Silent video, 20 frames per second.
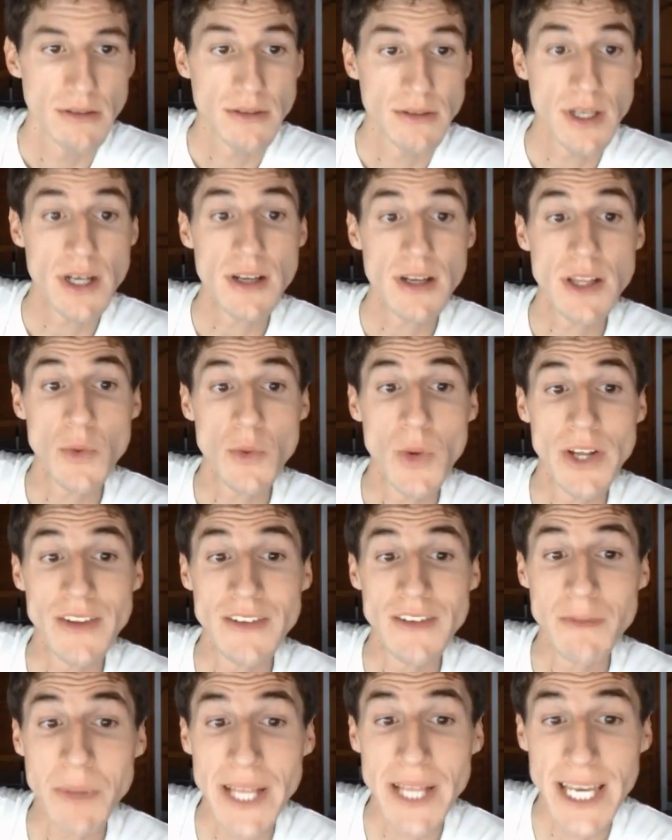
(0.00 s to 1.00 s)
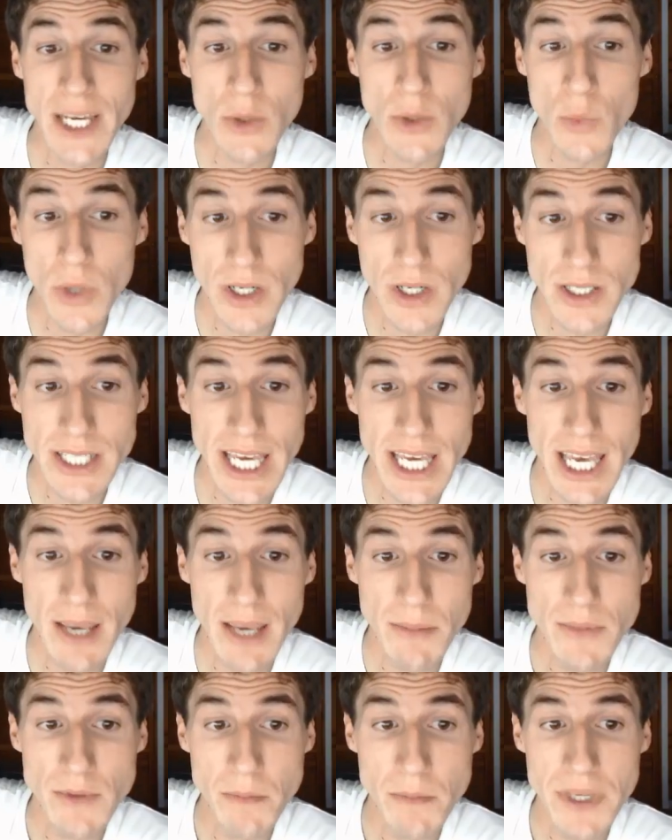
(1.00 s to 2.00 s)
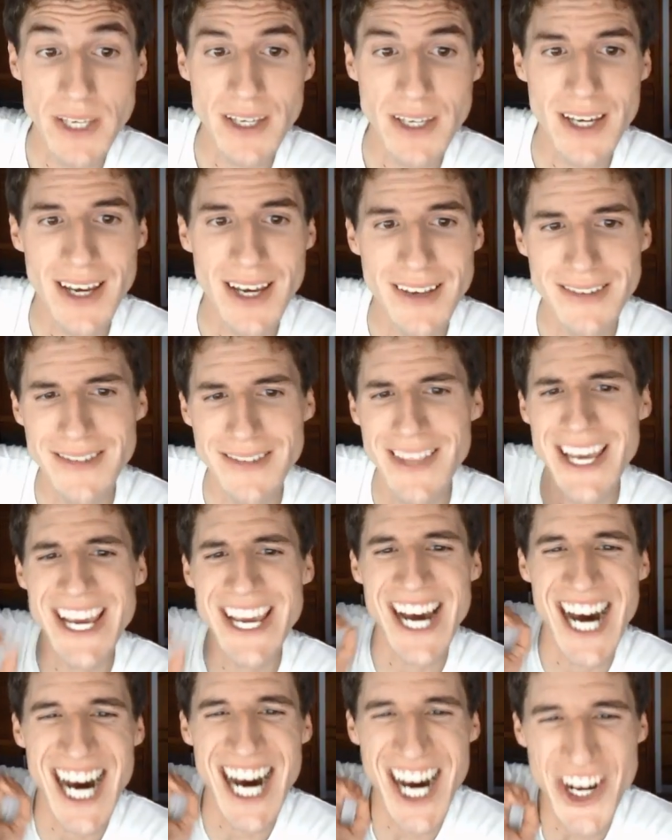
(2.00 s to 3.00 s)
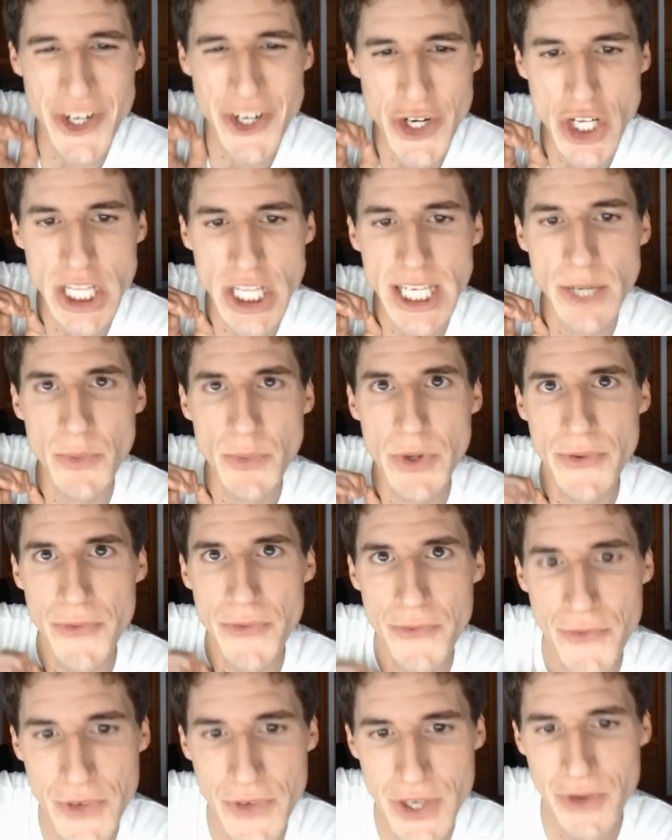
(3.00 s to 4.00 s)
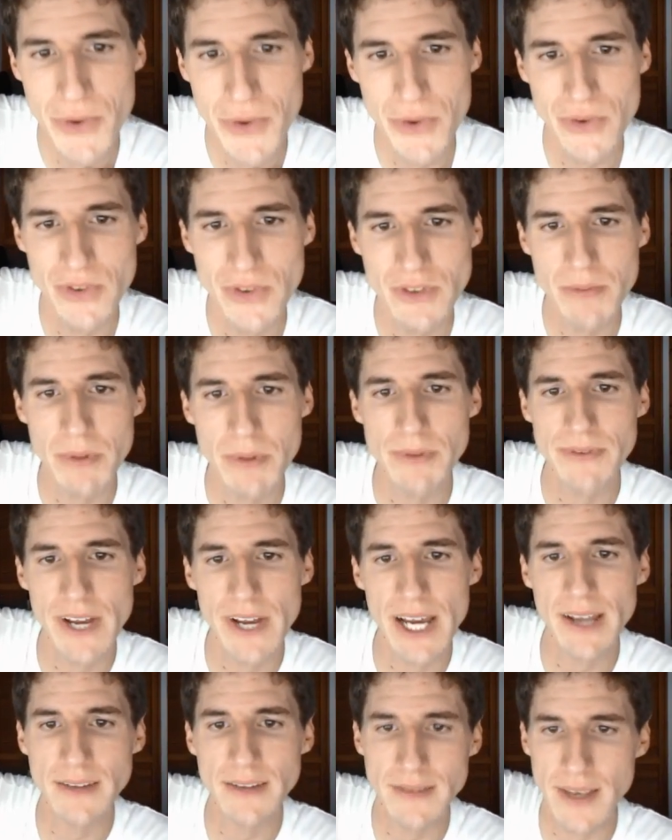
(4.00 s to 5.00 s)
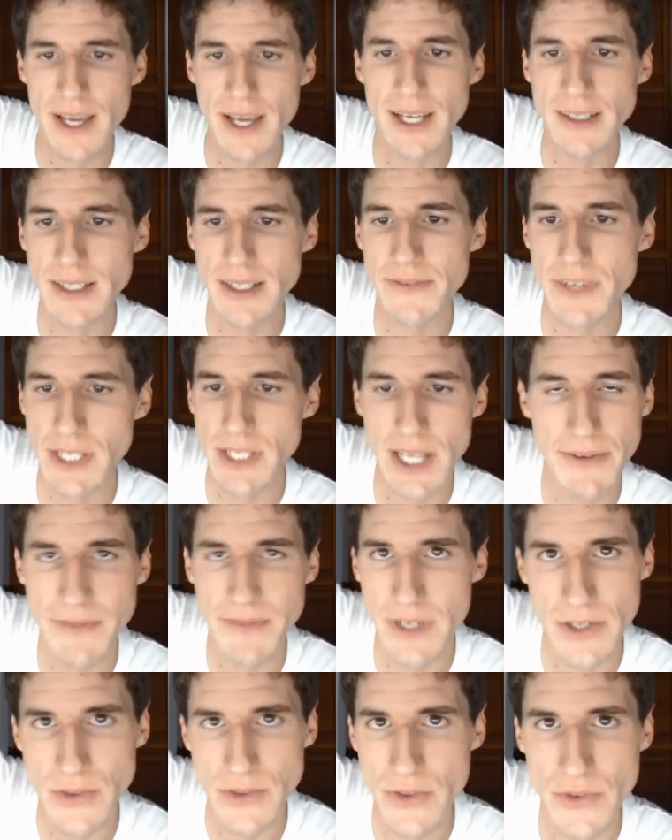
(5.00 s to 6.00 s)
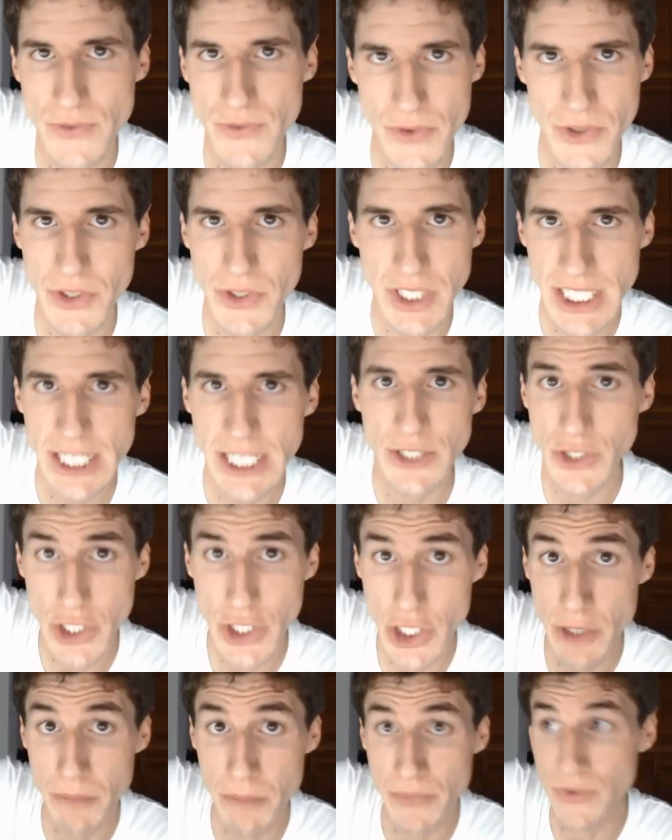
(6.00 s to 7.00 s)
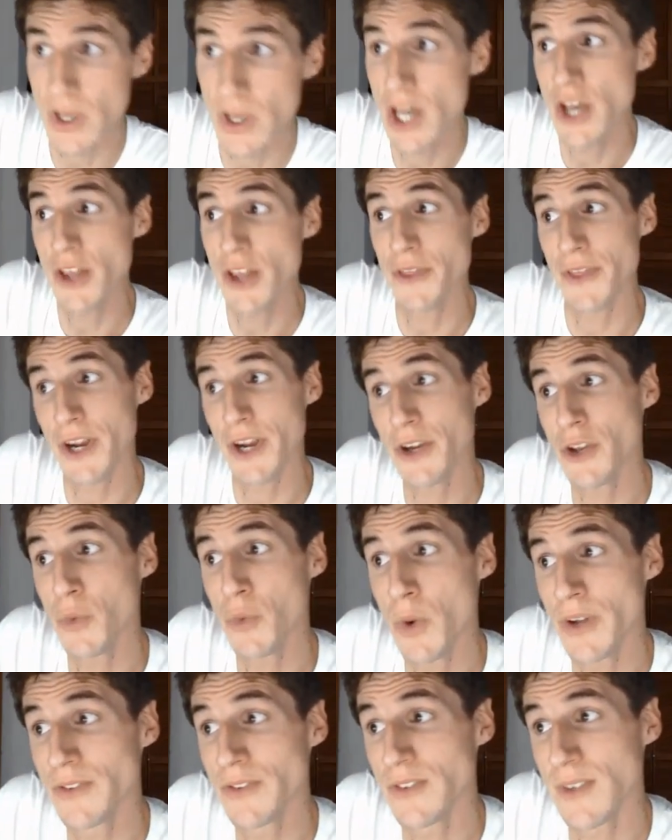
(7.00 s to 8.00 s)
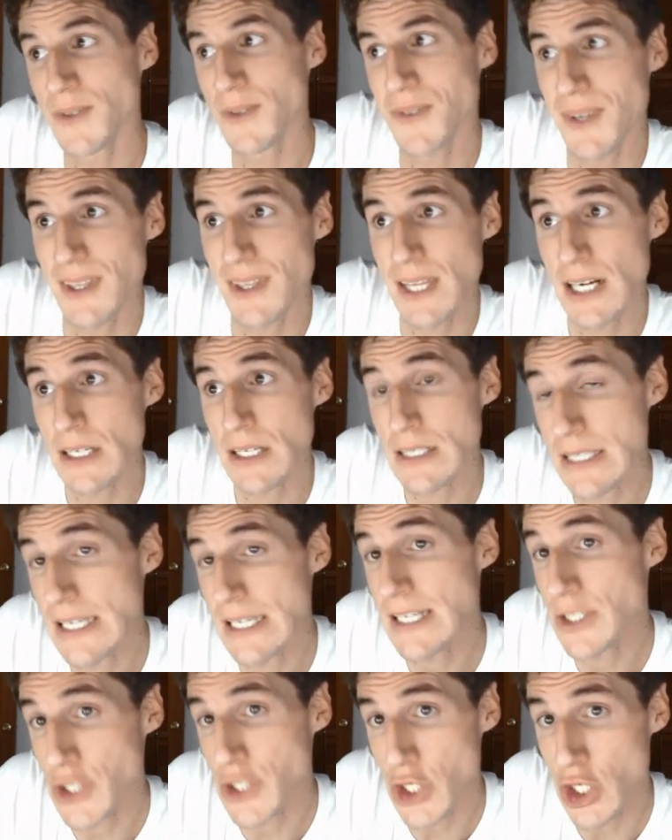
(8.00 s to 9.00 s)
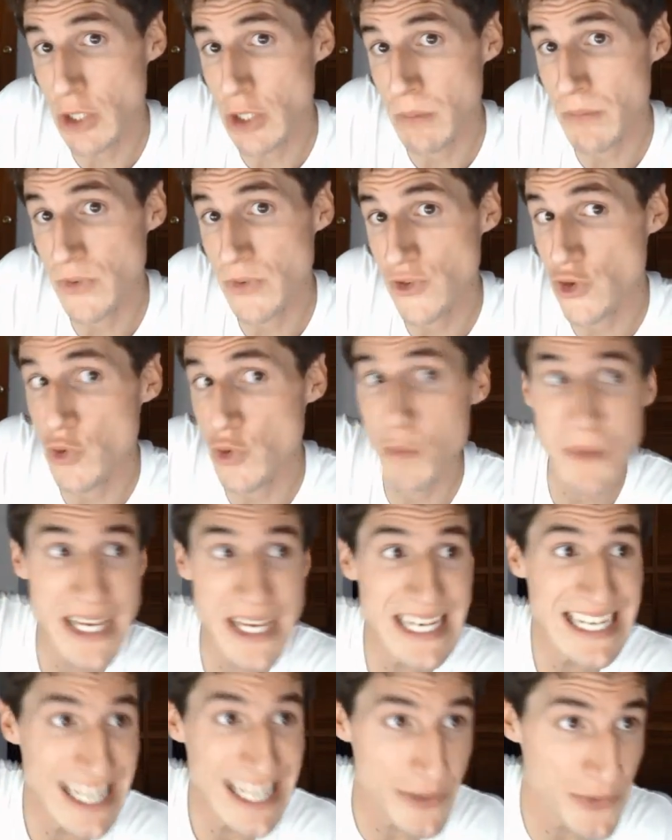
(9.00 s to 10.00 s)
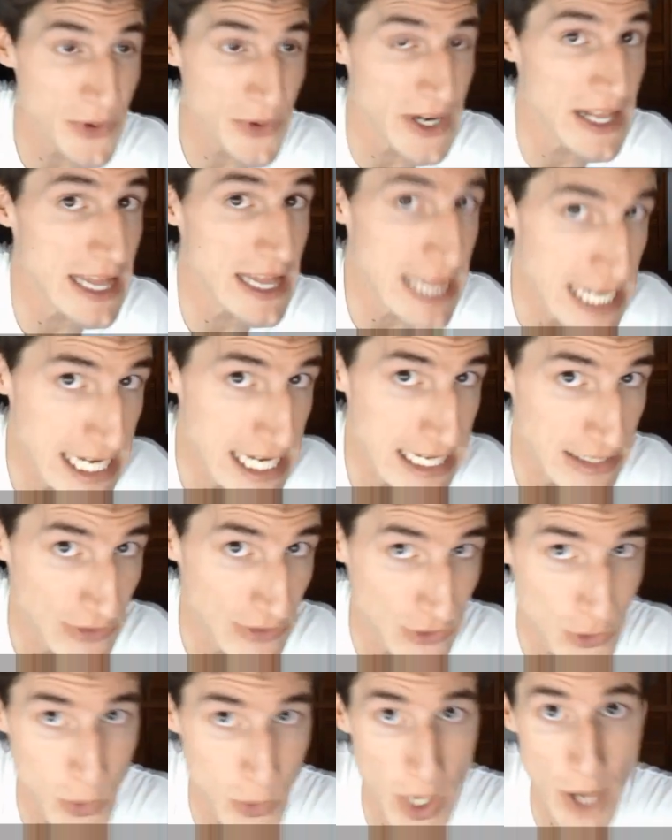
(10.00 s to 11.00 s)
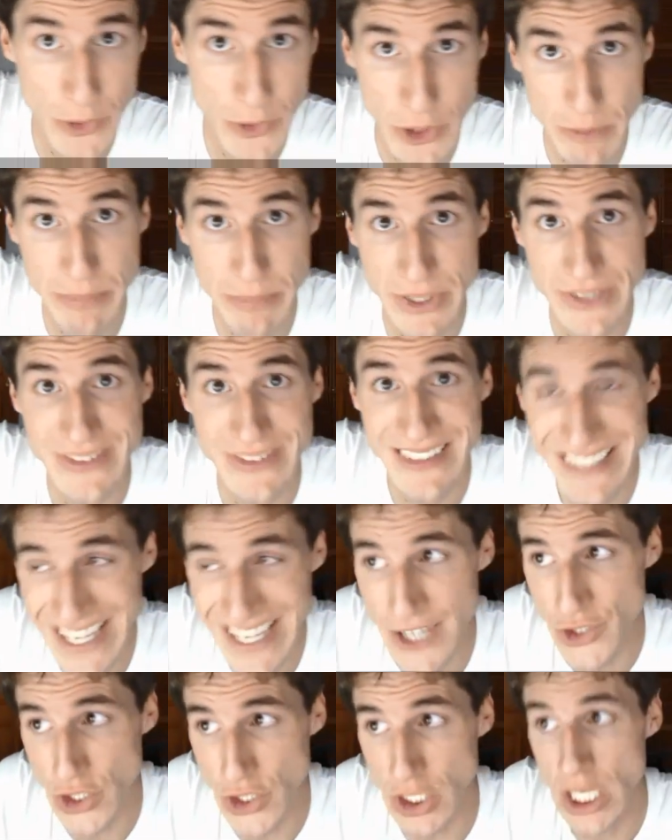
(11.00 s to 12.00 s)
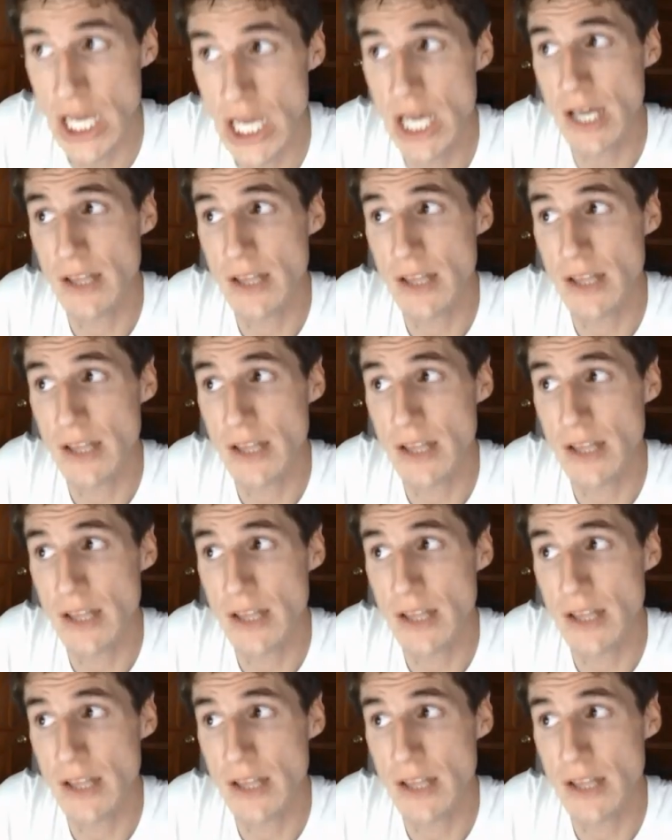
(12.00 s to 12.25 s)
They're the ones playing word games because they utterly refuse to provide scientific definitions for their key terms. They're the ones using their key terms to mean different things throughout their presentation.